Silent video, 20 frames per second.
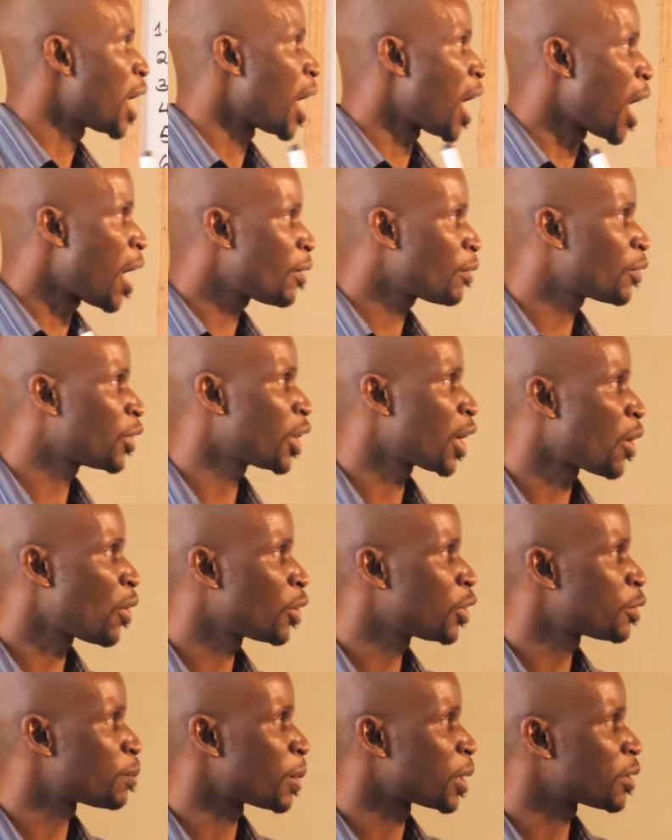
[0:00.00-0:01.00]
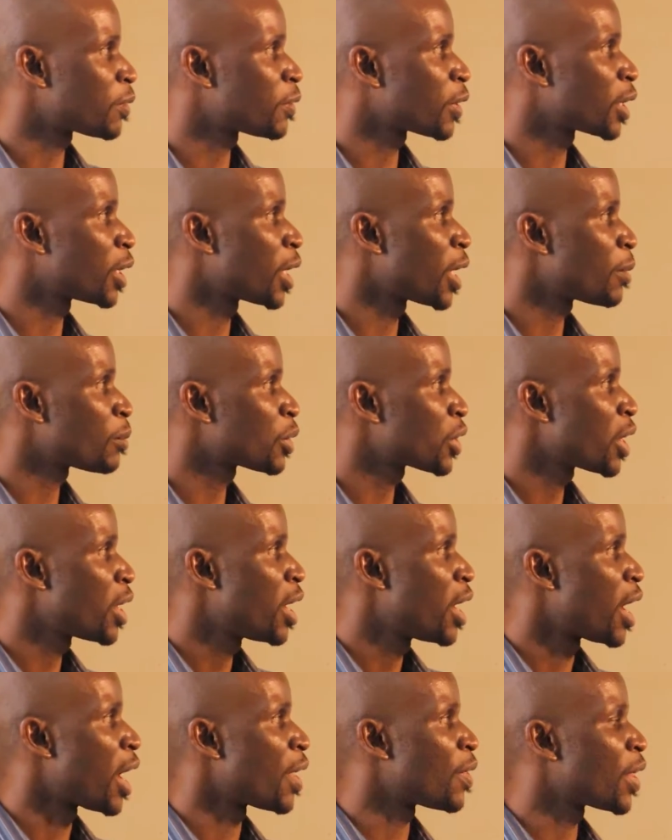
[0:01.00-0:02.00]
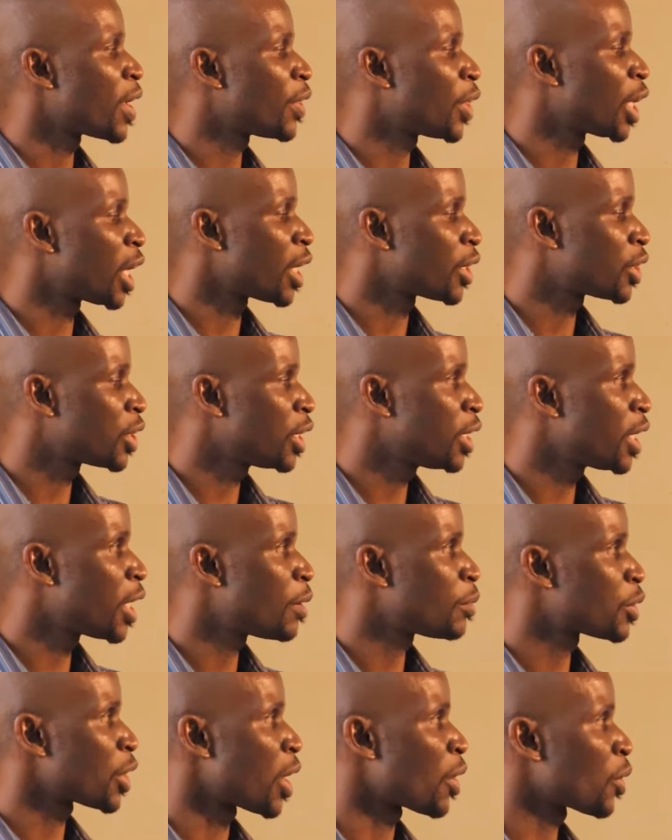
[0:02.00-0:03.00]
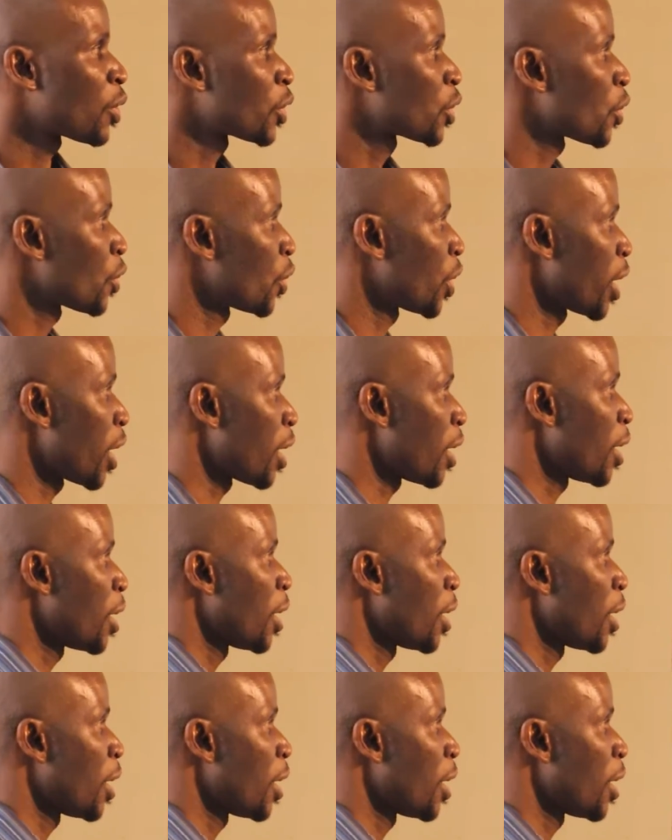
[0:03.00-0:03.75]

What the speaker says: have their own specific names, and then the Latin names are also there.